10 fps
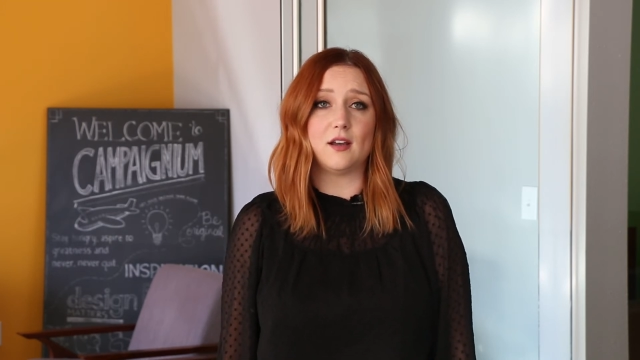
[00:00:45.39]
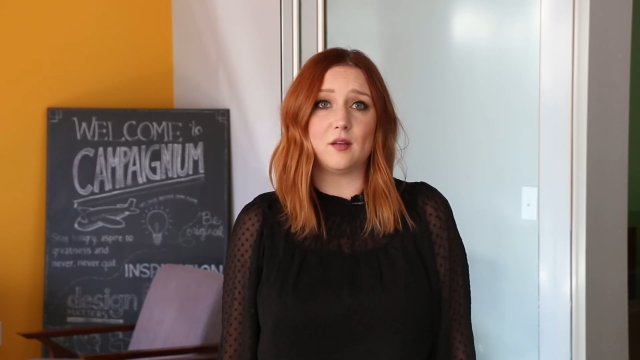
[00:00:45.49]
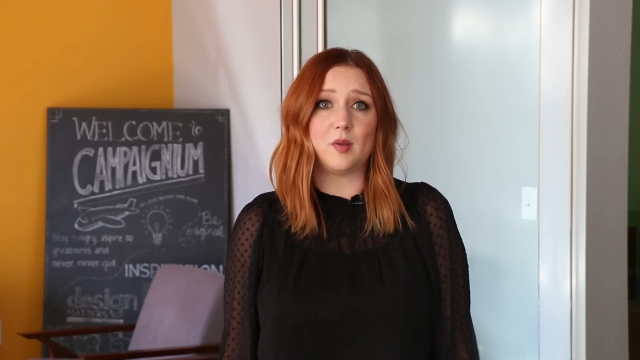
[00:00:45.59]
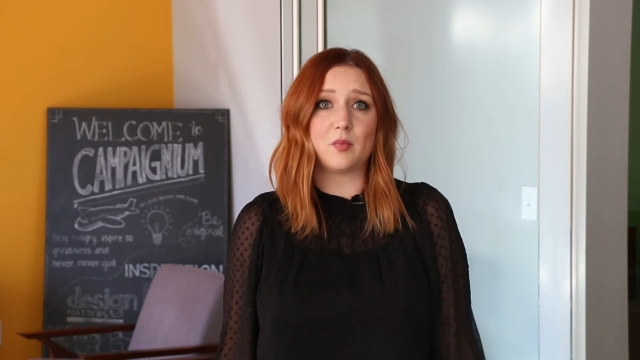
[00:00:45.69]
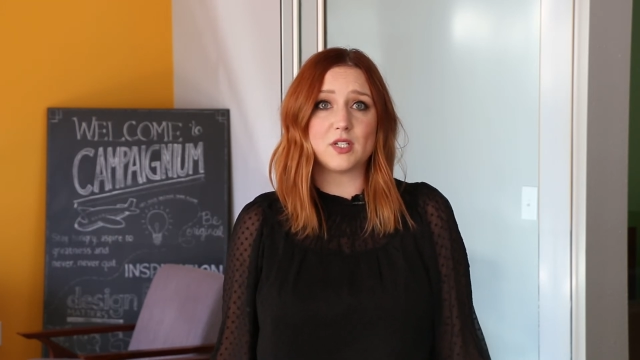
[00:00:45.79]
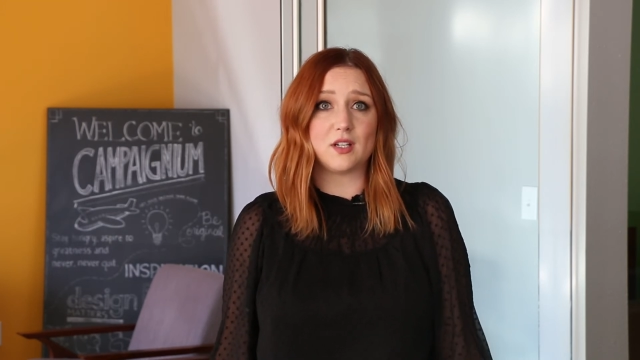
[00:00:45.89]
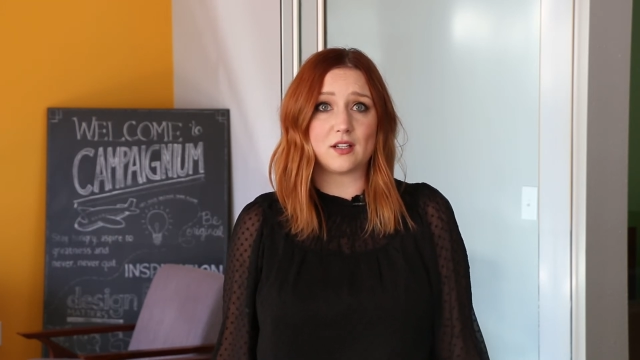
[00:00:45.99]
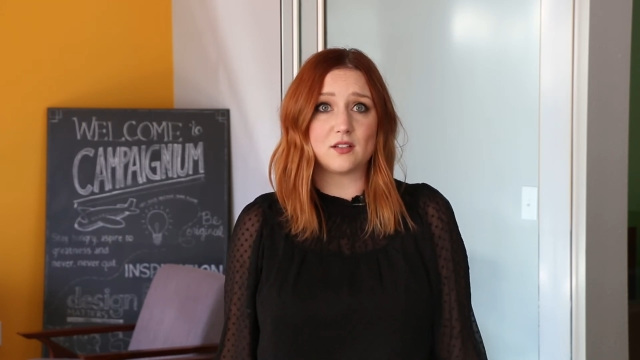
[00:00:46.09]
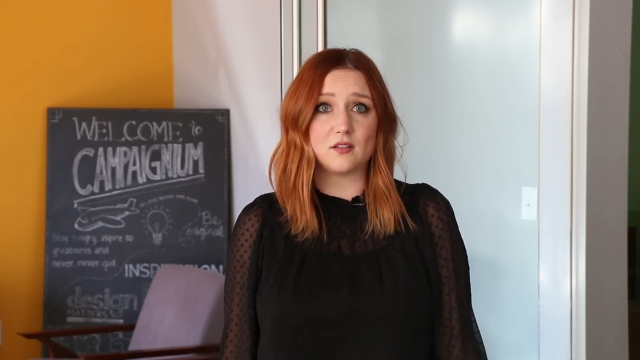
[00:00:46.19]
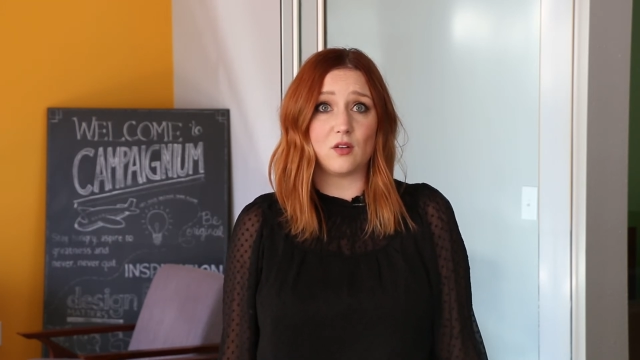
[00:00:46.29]
um, and
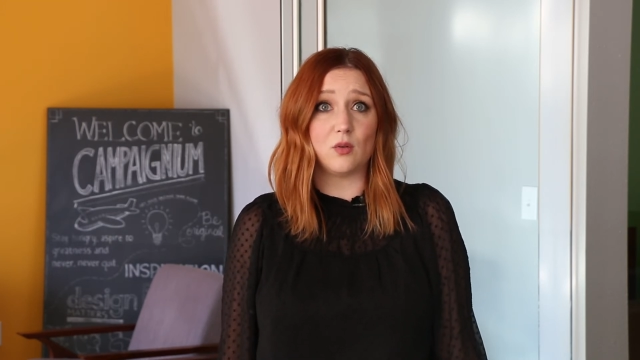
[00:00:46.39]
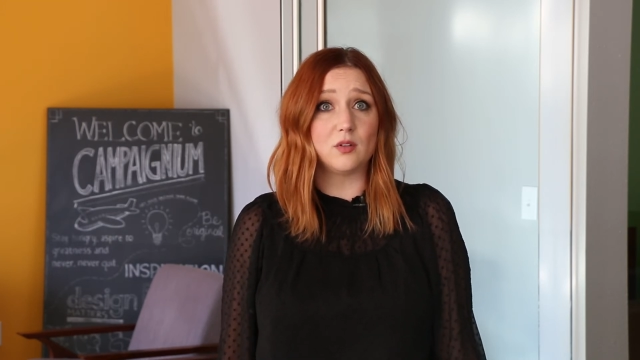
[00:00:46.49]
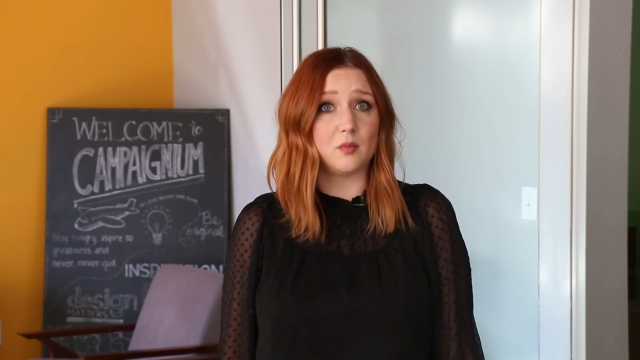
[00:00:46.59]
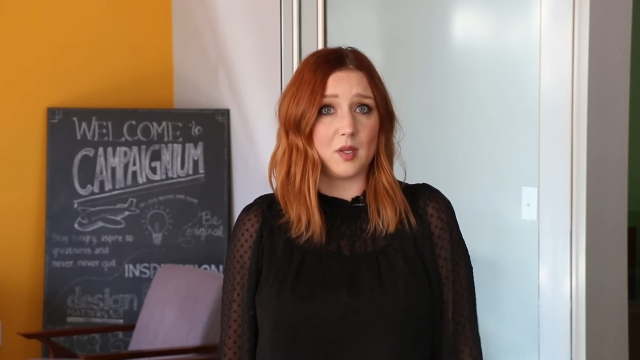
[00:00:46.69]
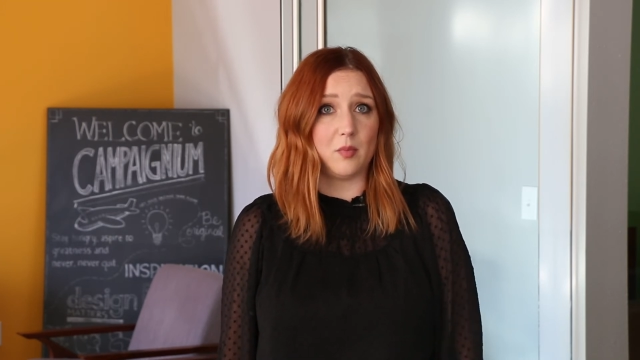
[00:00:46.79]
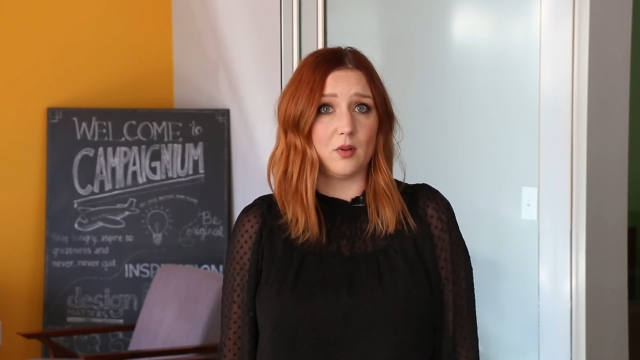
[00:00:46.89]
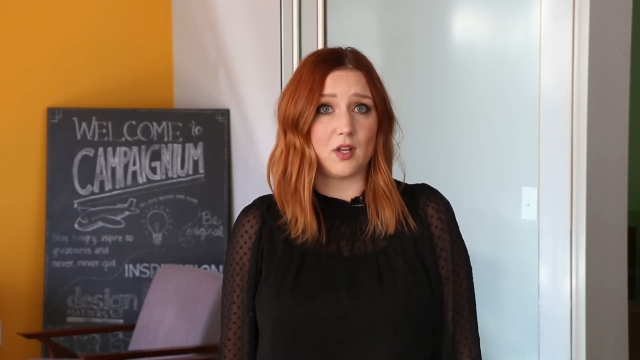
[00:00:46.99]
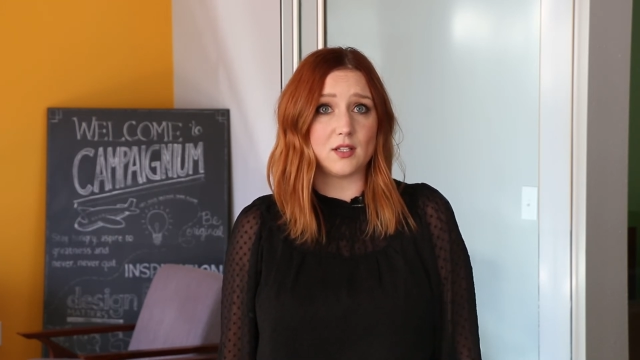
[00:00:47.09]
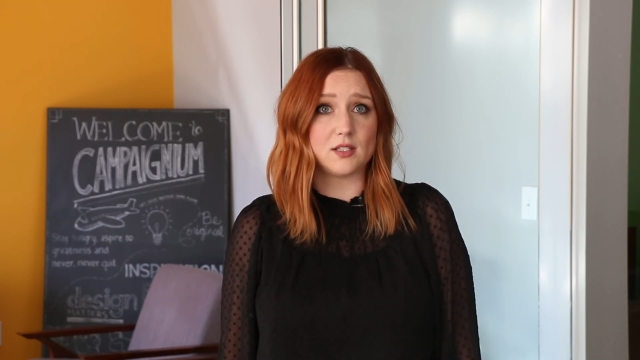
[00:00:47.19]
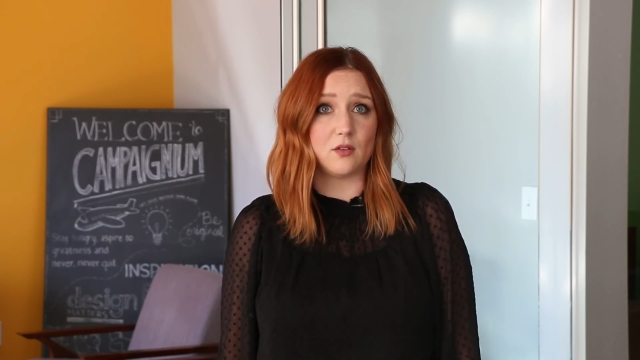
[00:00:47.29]
protect the older people
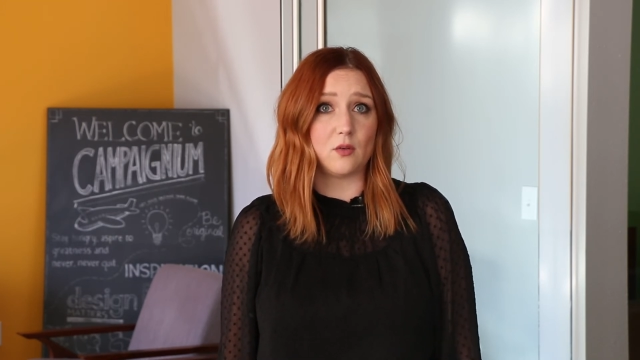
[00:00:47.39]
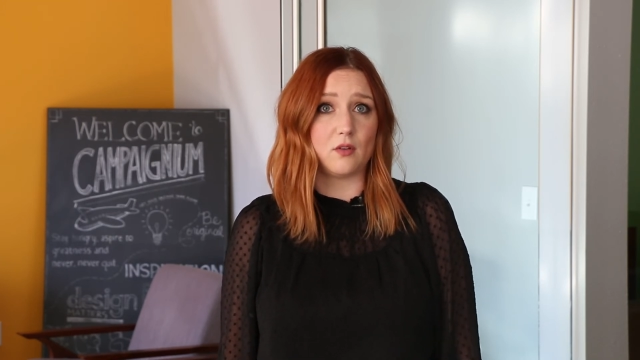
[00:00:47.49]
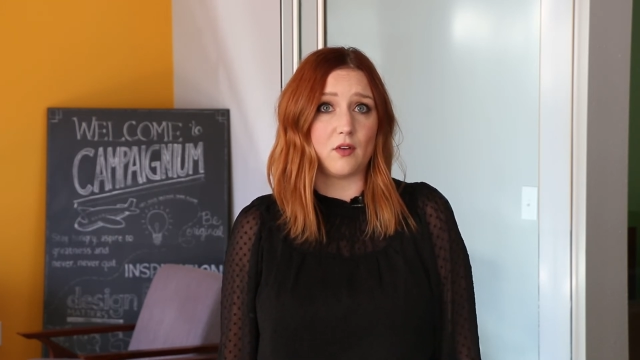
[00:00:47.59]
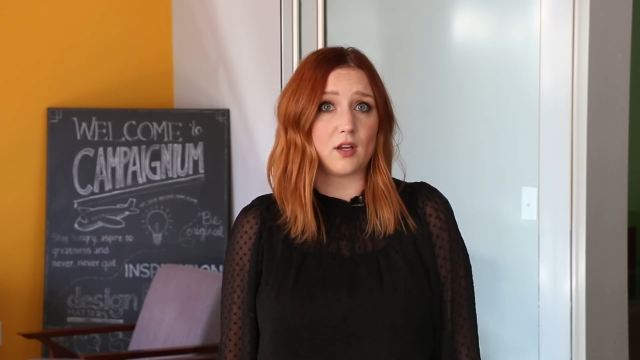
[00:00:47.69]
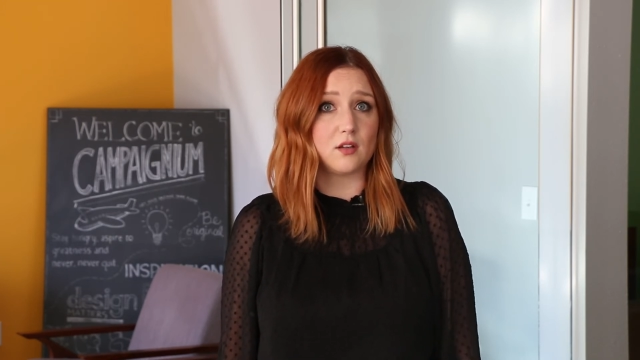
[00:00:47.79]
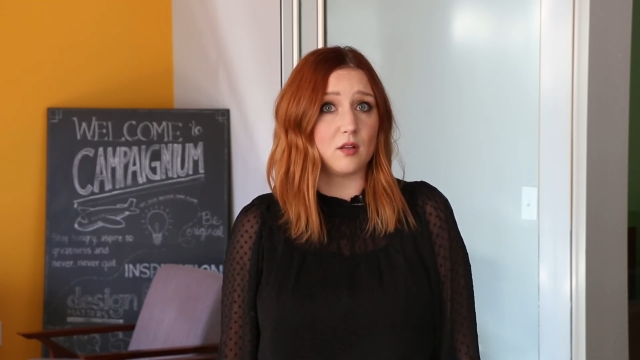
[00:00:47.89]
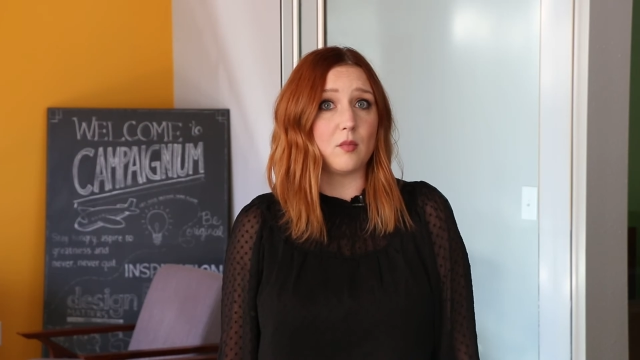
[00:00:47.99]
that it's going to affect the